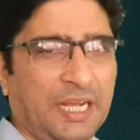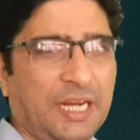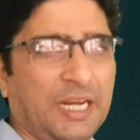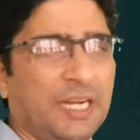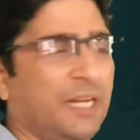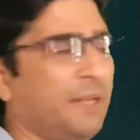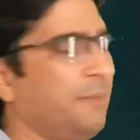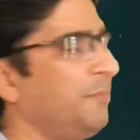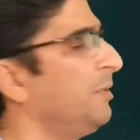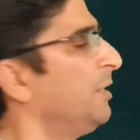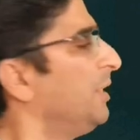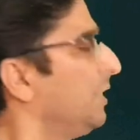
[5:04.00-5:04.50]

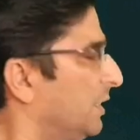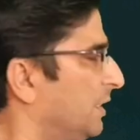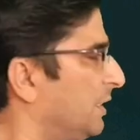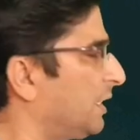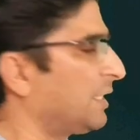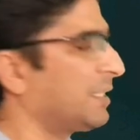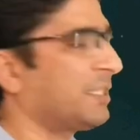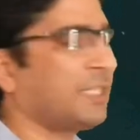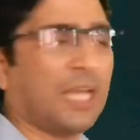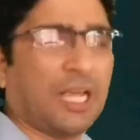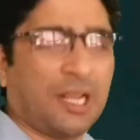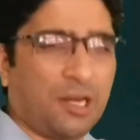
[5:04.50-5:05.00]
negative,
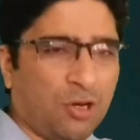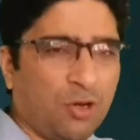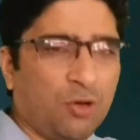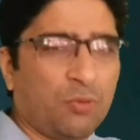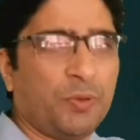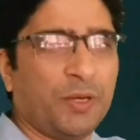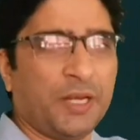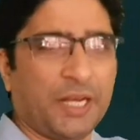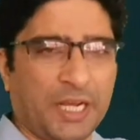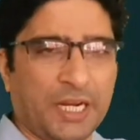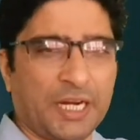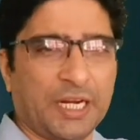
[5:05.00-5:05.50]
then sign will
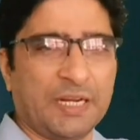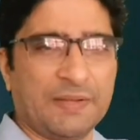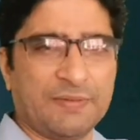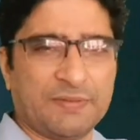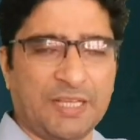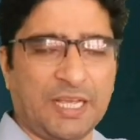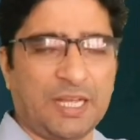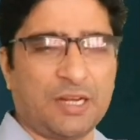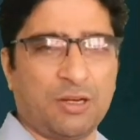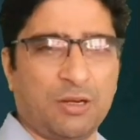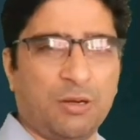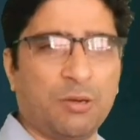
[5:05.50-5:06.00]
be negative,
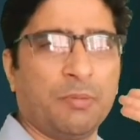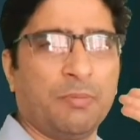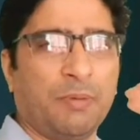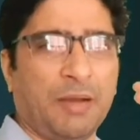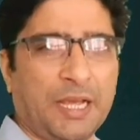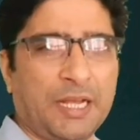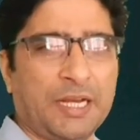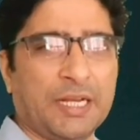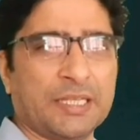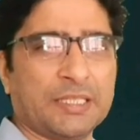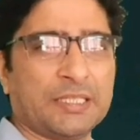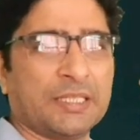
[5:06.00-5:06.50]
sign will be
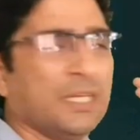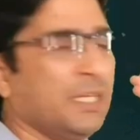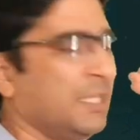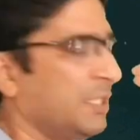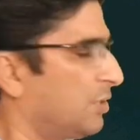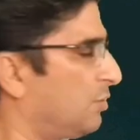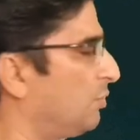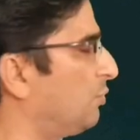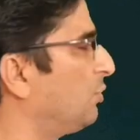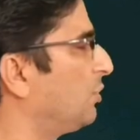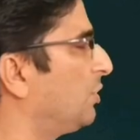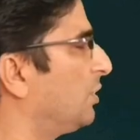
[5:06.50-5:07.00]
minus.
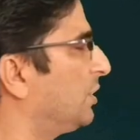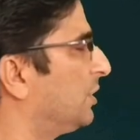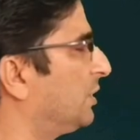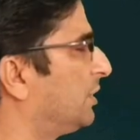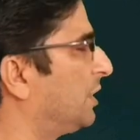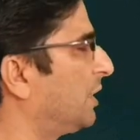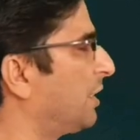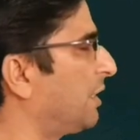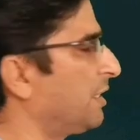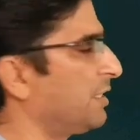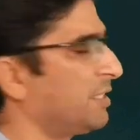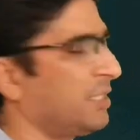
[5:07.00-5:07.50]
So
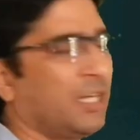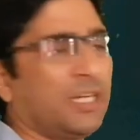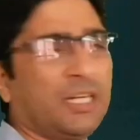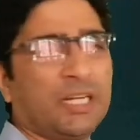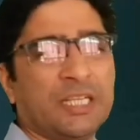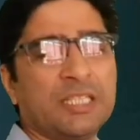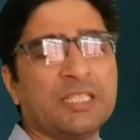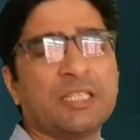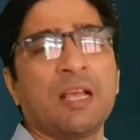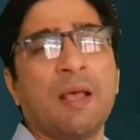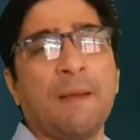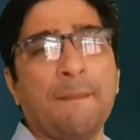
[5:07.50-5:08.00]
the
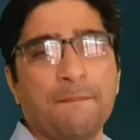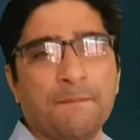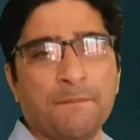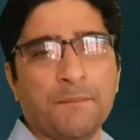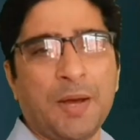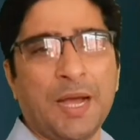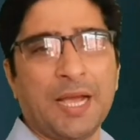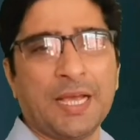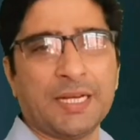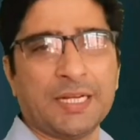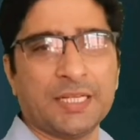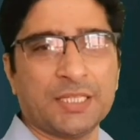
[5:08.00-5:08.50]
result is
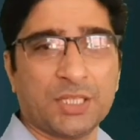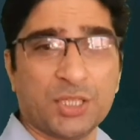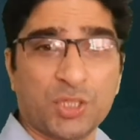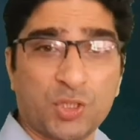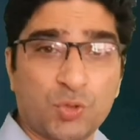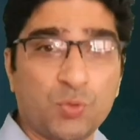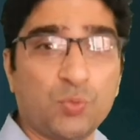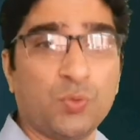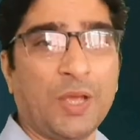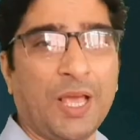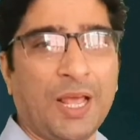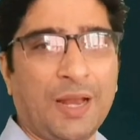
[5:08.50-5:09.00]
minus
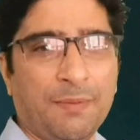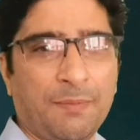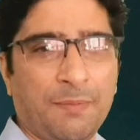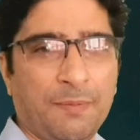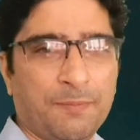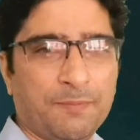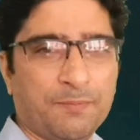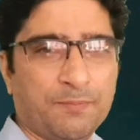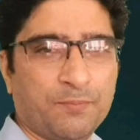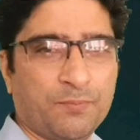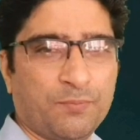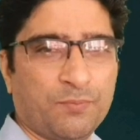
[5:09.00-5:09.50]
12.
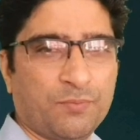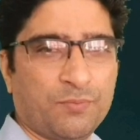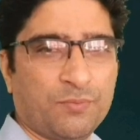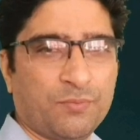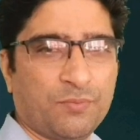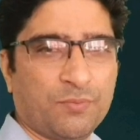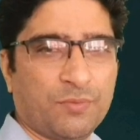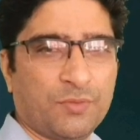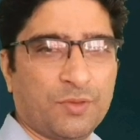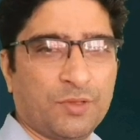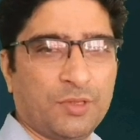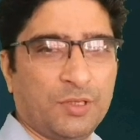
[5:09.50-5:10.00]

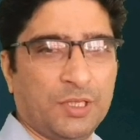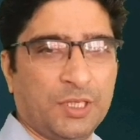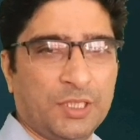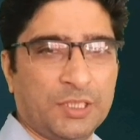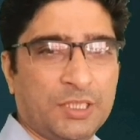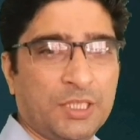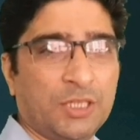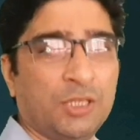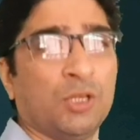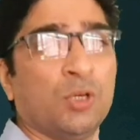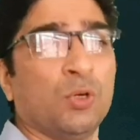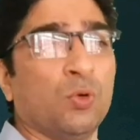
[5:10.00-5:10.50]

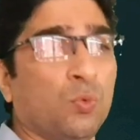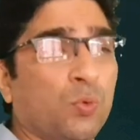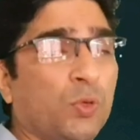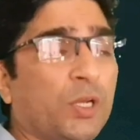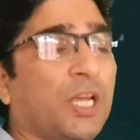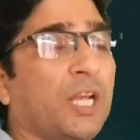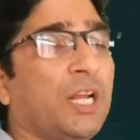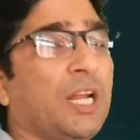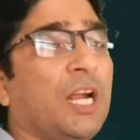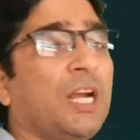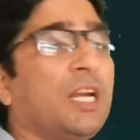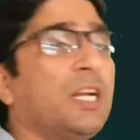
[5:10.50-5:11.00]
Is it? We
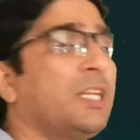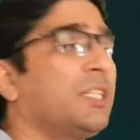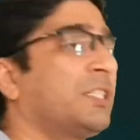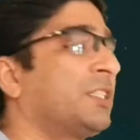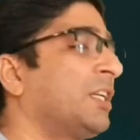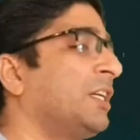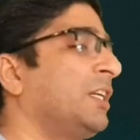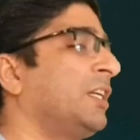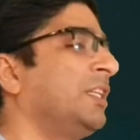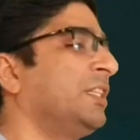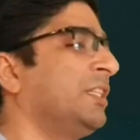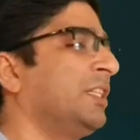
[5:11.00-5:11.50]
can
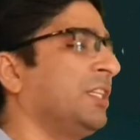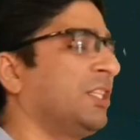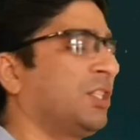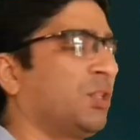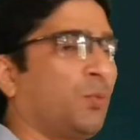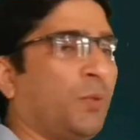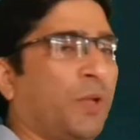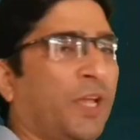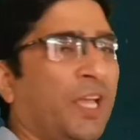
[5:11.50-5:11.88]
understand in this